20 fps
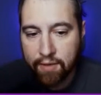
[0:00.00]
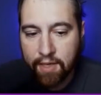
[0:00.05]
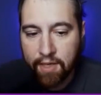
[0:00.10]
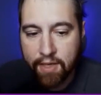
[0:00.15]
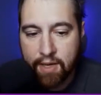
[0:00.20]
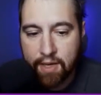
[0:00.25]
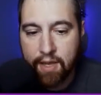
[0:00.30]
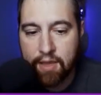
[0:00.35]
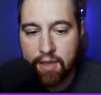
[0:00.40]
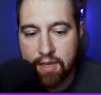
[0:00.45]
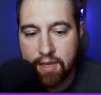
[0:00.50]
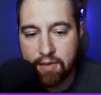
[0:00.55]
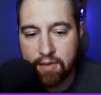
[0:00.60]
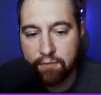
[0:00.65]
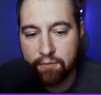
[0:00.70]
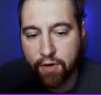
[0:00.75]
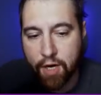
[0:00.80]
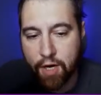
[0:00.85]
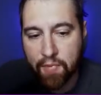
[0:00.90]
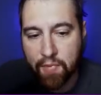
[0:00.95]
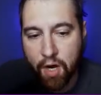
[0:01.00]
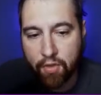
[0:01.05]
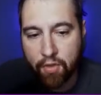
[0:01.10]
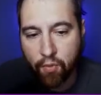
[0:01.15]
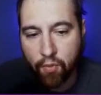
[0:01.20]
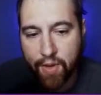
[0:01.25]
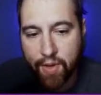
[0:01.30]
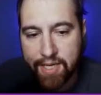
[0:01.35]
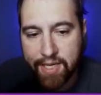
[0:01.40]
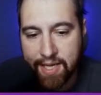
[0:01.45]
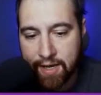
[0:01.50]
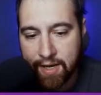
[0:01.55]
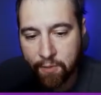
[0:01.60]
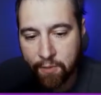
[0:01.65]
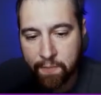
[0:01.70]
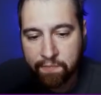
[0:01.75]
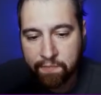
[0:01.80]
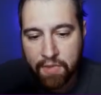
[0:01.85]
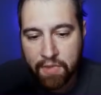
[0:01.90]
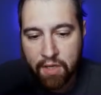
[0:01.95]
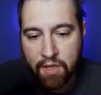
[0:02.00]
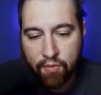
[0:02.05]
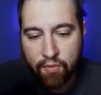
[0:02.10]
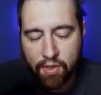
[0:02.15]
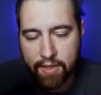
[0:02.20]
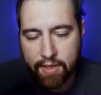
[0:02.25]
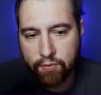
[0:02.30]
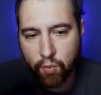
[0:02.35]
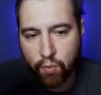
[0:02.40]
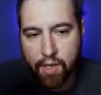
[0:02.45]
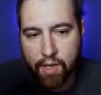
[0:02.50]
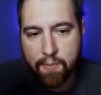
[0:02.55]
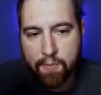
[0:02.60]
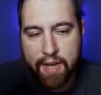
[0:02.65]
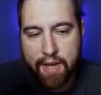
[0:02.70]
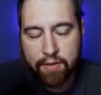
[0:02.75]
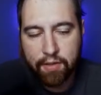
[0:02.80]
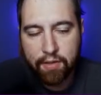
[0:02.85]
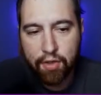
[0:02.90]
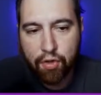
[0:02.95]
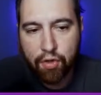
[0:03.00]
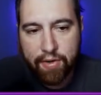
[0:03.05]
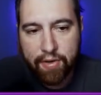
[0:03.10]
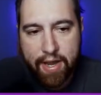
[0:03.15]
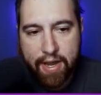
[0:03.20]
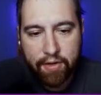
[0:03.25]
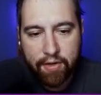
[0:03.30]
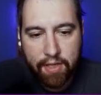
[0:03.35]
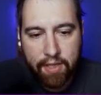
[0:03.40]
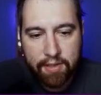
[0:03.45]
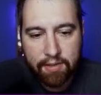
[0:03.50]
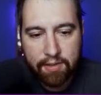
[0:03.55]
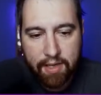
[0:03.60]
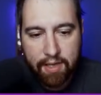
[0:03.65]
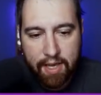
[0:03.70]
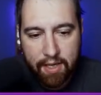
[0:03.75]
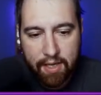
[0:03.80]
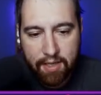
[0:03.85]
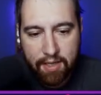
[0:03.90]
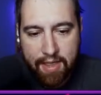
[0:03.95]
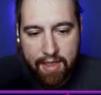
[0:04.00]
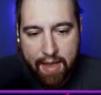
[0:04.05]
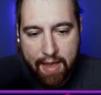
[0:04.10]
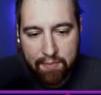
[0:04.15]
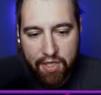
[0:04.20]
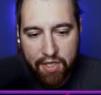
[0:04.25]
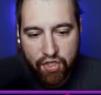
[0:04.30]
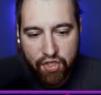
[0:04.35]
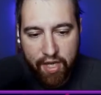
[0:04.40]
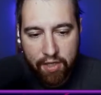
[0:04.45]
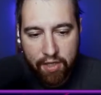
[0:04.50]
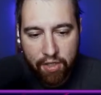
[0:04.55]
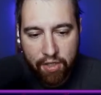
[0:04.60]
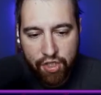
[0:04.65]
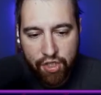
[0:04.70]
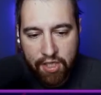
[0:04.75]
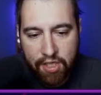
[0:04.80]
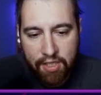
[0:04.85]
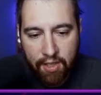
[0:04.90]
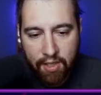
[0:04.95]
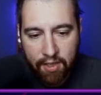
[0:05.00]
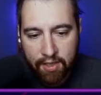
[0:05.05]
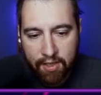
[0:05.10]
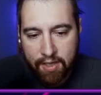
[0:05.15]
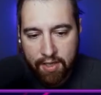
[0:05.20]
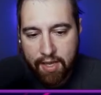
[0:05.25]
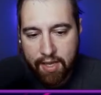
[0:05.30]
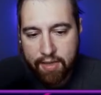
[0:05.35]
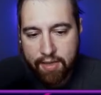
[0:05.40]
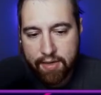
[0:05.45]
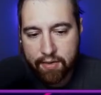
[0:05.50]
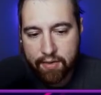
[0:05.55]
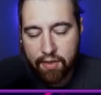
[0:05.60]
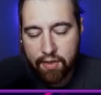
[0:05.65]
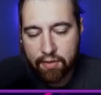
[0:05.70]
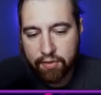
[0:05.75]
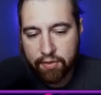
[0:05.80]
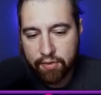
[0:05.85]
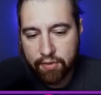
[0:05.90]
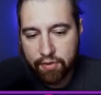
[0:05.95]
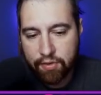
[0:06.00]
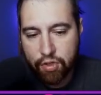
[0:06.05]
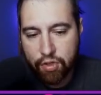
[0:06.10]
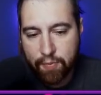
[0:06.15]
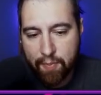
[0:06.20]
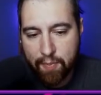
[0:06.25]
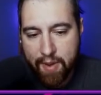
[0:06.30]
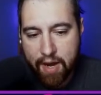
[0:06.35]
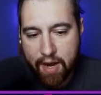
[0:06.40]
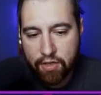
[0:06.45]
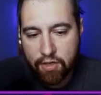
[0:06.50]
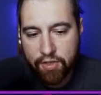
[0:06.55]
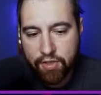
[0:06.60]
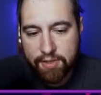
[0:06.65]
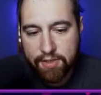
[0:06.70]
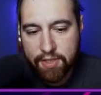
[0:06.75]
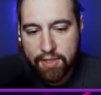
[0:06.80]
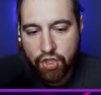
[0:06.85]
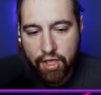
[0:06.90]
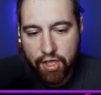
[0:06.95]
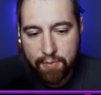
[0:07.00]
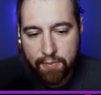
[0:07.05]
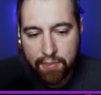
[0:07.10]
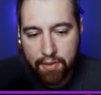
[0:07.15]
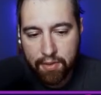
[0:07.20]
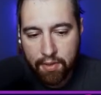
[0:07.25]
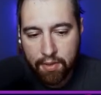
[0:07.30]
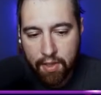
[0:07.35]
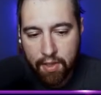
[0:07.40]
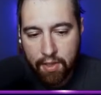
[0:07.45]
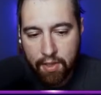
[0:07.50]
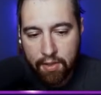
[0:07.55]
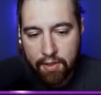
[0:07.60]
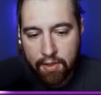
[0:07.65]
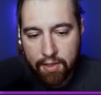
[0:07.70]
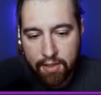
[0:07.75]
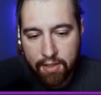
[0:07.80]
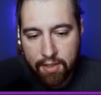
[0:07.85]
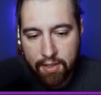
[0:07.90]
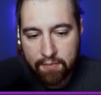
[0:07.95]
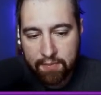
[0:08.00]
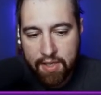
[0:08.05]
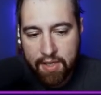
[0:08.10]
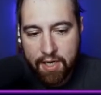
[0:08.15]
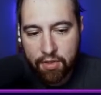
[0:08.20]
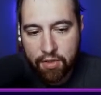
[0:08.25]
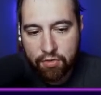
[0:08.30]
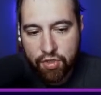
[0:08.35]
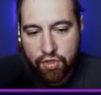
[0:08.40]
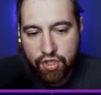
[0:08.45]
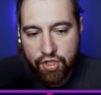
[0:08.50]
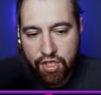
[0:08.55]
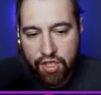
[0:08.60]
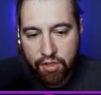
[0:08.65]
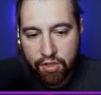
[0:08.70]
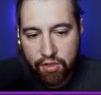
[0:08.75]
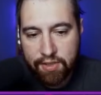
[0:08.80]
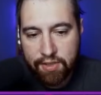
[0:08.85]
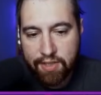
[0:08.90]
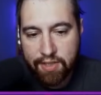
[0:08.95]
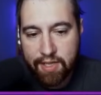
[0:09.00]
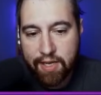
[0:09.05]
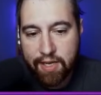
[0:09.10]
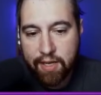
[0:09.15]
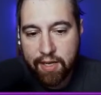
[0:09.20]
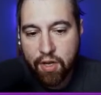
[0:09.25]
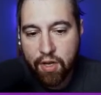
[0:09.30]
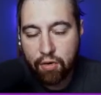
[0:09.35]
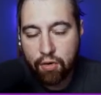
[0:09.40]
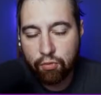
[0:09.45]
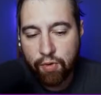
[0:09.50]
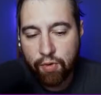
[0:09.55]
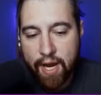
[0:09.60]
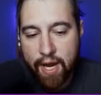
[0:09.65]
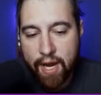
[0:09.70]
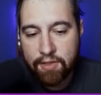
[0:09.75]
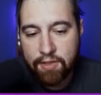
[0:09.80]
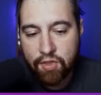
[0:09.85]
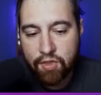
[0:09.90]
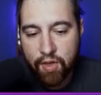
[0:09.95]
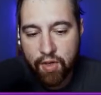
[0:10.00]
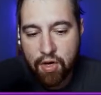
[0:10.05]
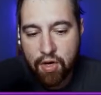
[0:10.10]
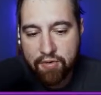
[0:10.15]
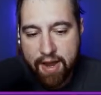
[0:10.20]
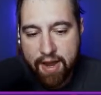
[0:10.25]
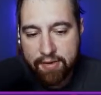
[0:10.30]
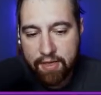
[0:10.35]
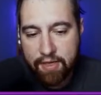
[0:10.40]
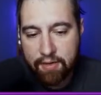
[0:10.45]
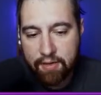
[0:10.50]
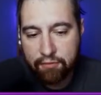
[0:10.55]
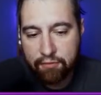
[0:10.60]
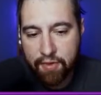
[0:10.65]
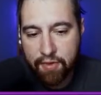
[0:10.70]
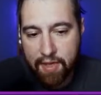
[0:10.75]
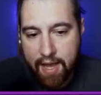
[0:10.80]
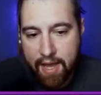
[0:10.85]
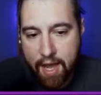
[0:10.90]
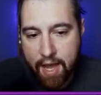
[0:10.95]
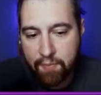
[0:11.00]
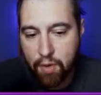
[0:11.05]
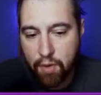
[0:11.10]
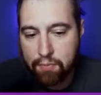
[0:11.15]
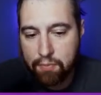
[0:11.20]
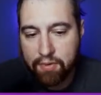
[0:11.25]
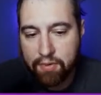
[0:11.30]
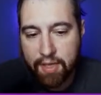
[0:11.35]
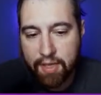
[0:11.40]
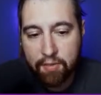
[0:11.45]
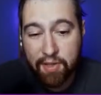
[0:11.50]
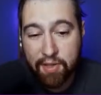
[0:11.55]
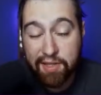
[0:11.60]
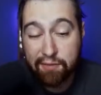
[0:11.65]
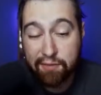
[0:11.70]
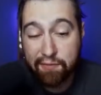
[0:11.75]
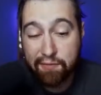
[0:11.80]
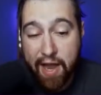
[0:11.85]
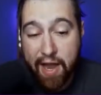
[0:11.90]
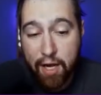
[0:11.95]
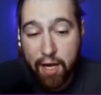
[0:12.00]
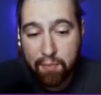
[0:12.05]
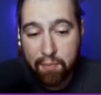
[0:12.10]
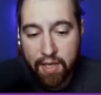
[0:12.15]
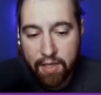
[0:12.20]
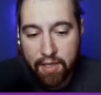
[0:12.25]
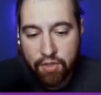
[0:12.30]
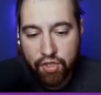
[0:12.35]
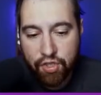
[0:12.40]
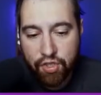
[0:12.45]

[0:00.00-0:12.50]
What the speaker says: And then you can farm all the way down. We don't have to worry about their Groudon getting that much energy. And then I'm going to throw the superpower just to chip. They don't shield, and then I go right into our Groudon for the combo play with the Fire Punch.